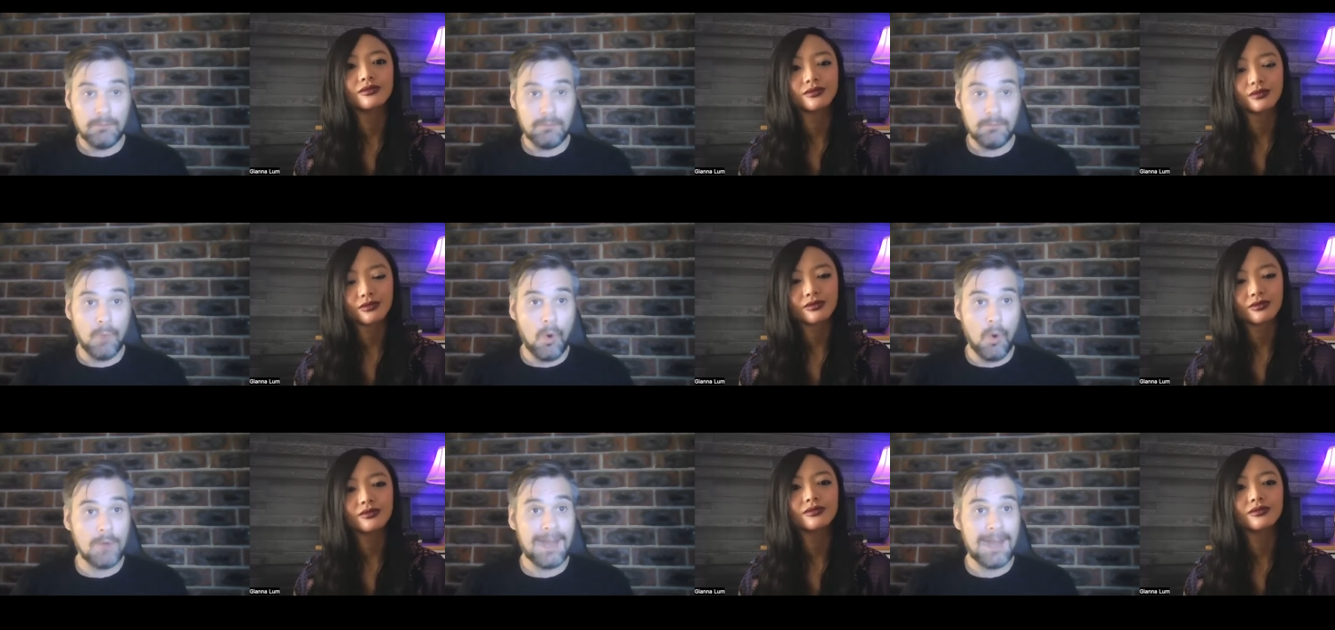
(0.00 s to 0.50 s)
Speaker 1: more
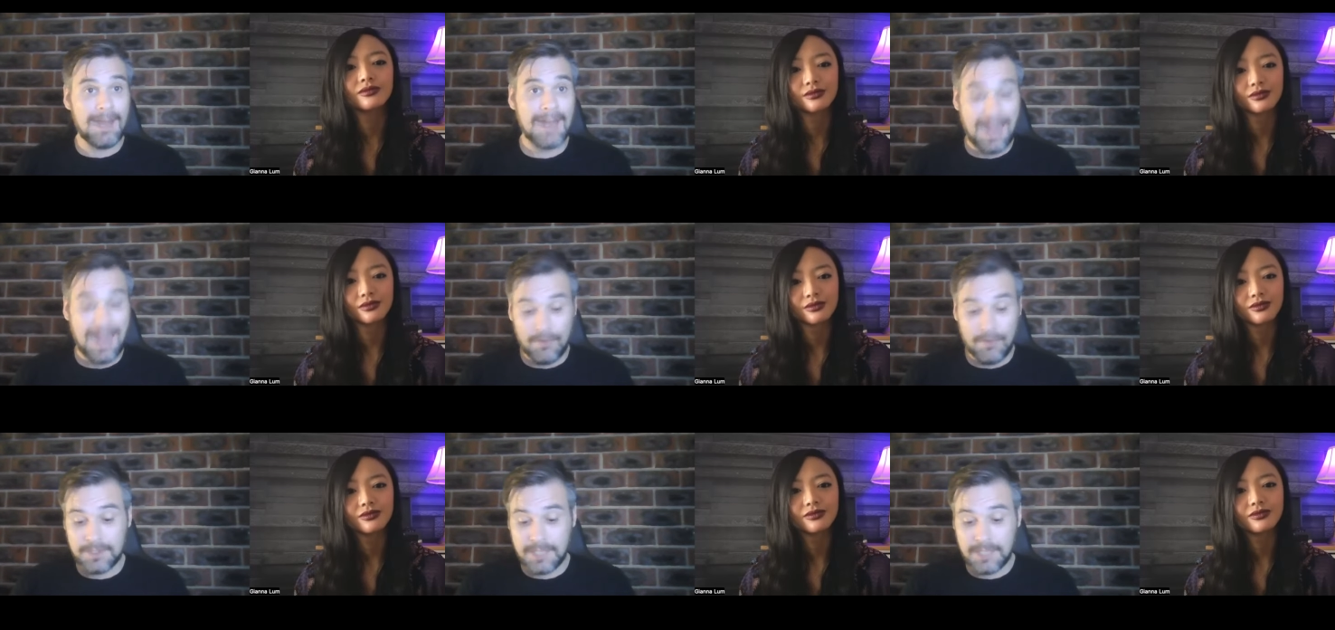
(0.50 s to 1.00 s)
about how this
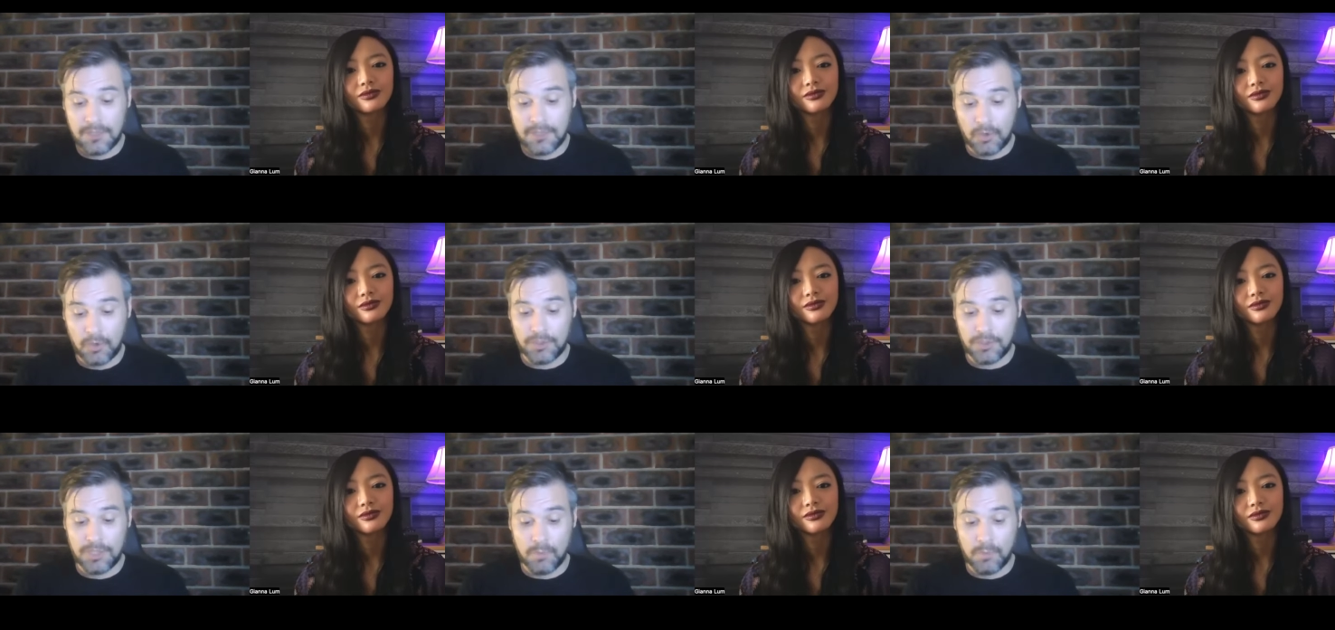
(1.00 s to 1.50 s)
technology
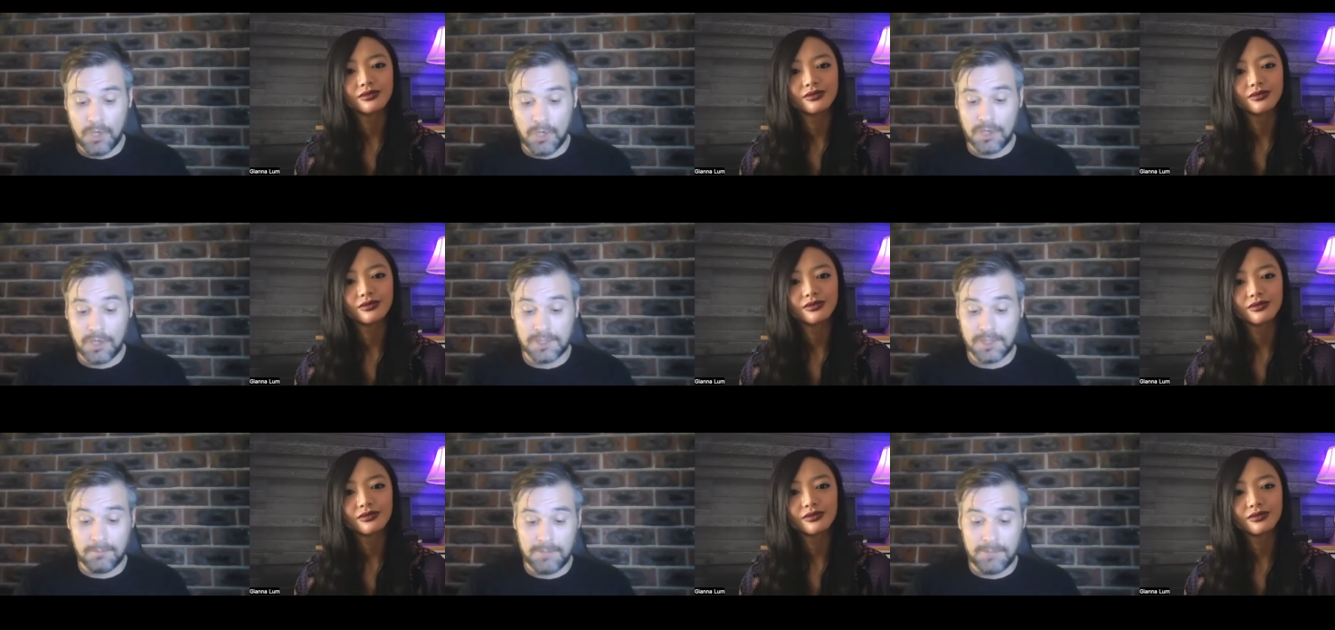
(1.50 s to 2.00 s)
works
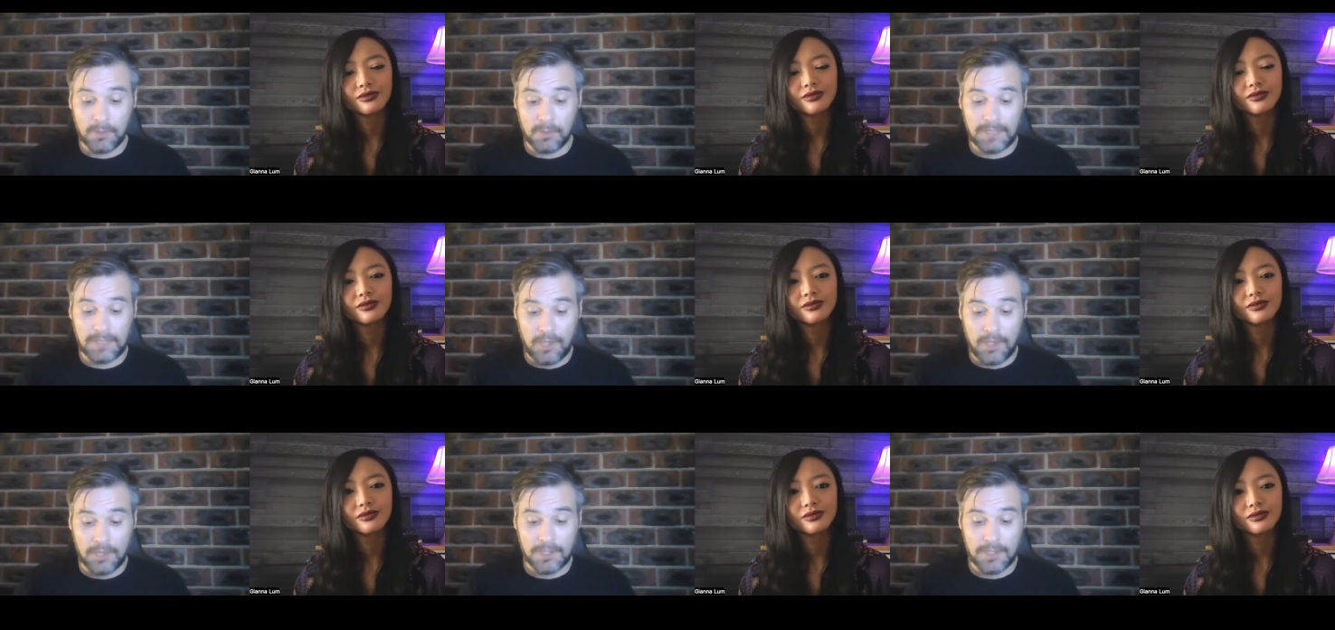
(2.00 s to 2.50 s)
and building on it.